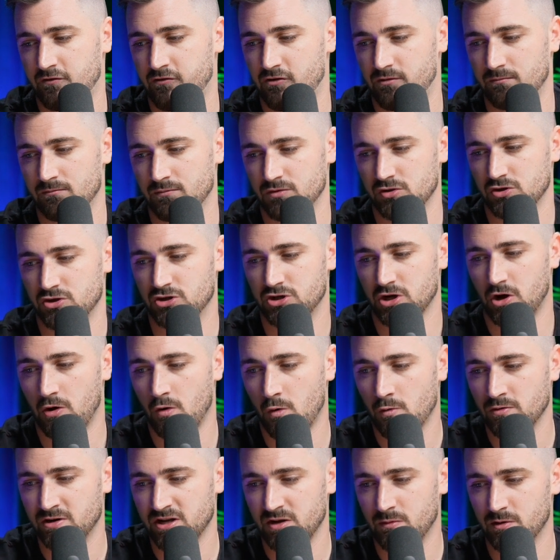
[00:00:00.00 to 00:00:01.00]
from
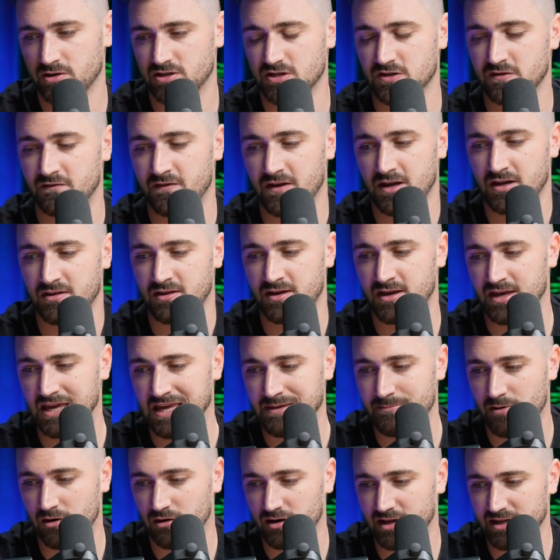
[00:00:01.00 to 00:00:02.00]
Jody, which is via the
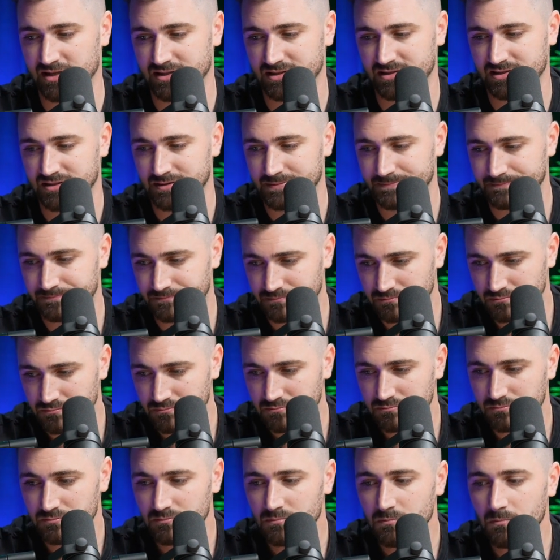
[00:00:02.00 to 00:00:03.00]
email list.
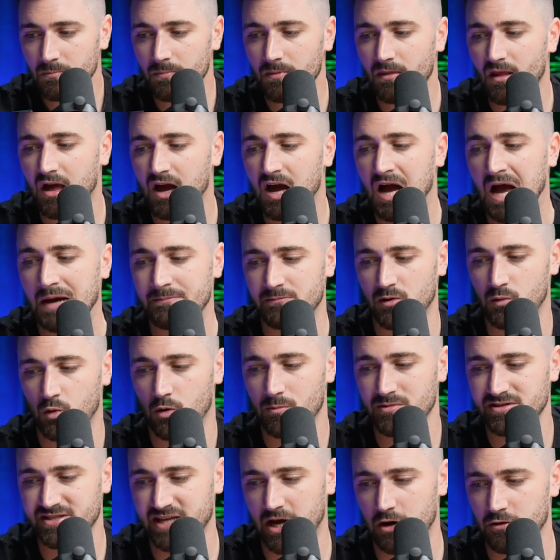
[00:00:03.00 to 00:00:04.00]
I'm a
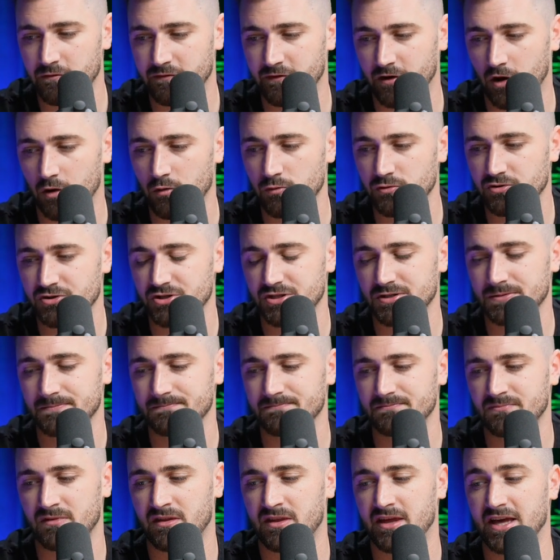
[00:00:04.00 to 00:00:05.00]
women's health coach,
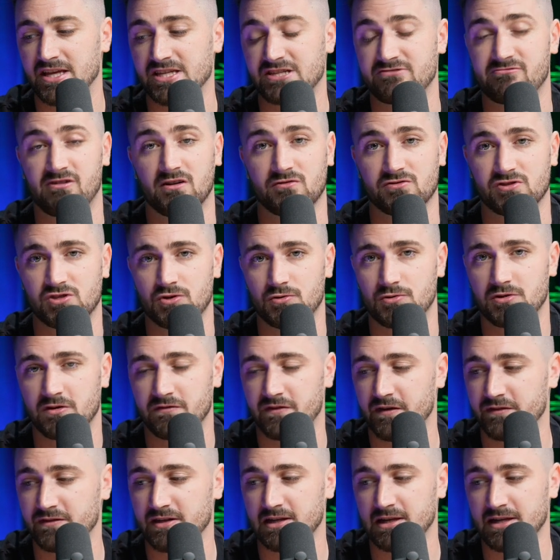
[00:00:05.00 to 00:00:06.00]
getting around
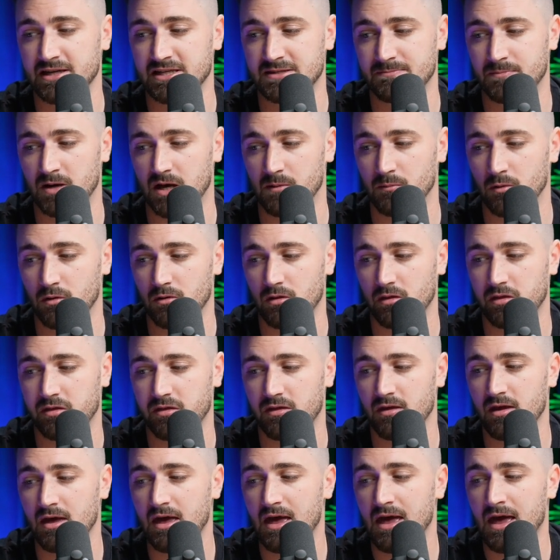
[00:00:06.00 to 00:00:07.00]
250 leads per
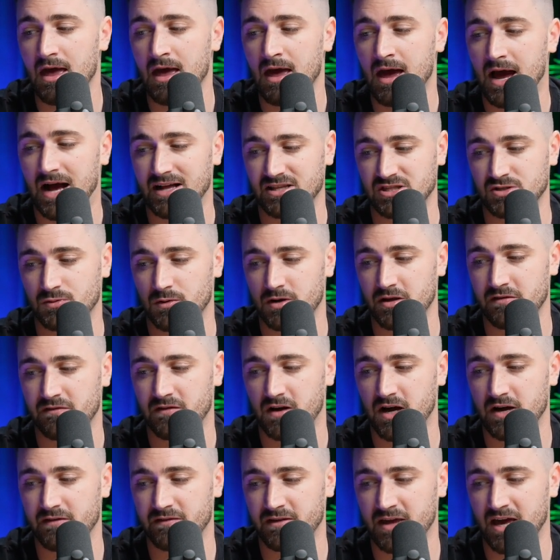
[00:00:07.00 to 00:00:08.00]
month at
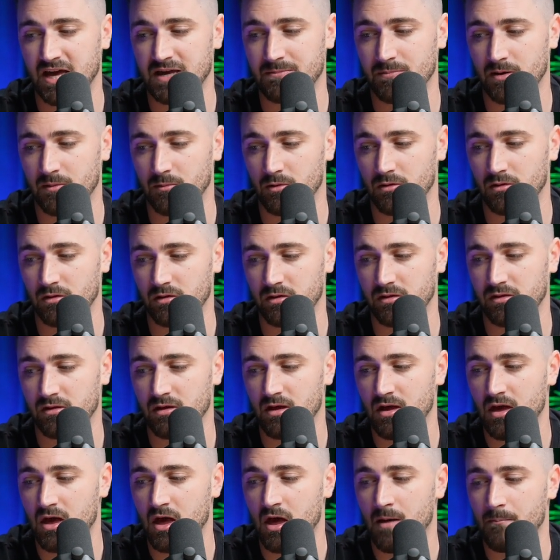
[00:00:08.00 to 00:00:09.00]
25k per month,
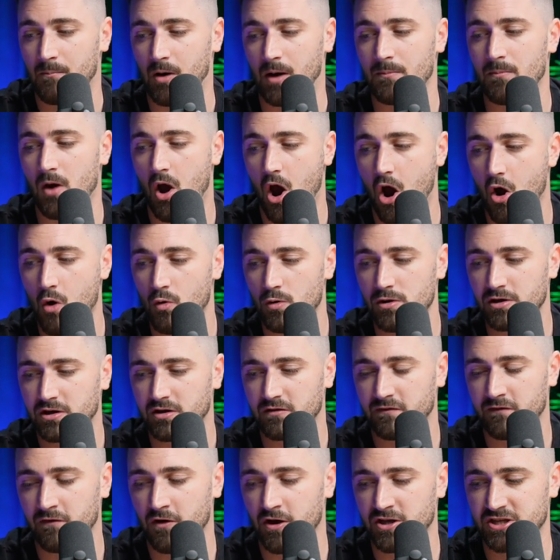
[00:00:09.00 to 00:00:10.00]
but I'm only
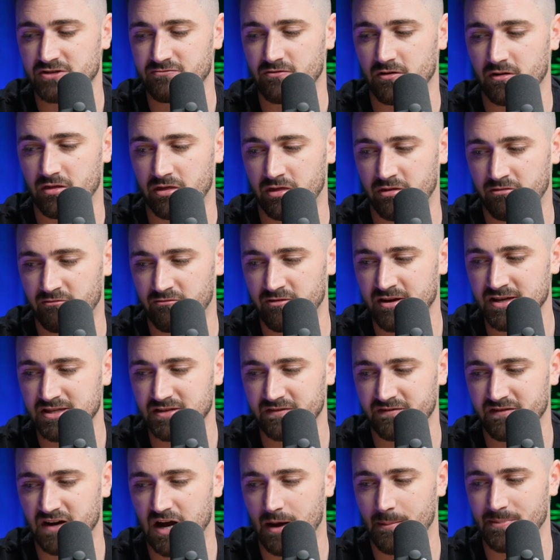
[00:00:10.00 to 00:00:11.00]
converting around 3
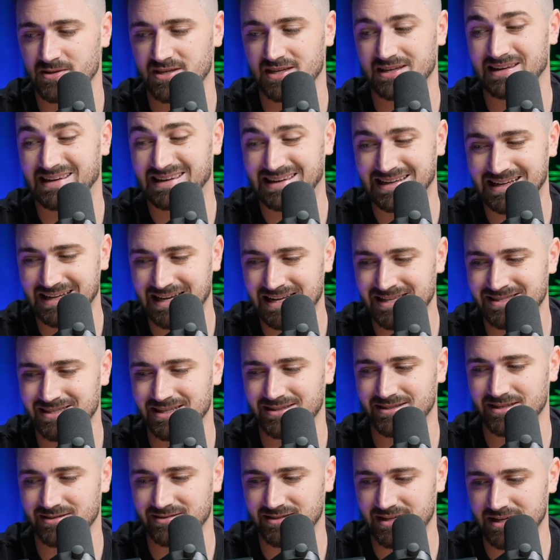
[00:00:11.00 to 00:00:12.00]
to 5% leads
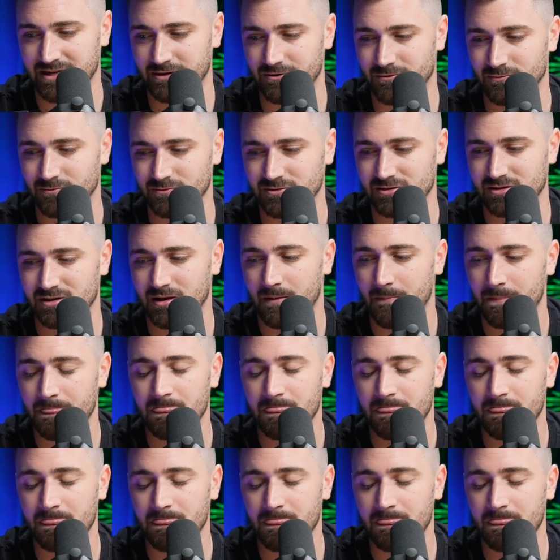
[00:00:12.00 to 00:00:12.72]
into deals.